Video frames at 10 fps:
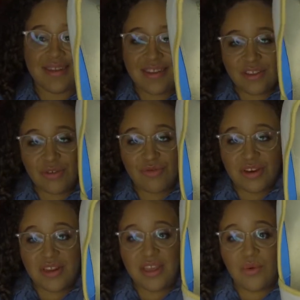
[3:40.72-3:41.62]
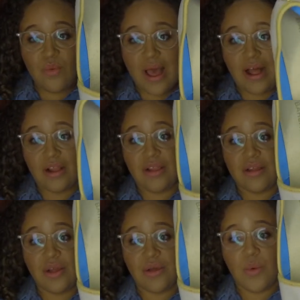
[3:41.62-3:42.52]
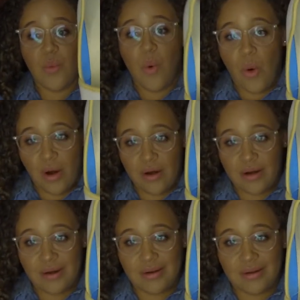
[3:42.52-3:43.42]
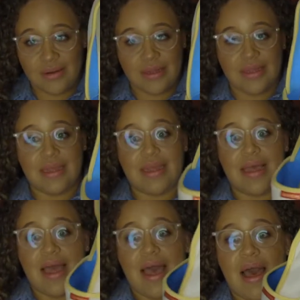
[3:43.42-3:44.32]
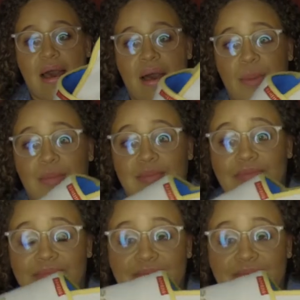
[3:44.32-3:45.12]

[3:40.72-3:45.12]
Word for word: these are really well worn. Um,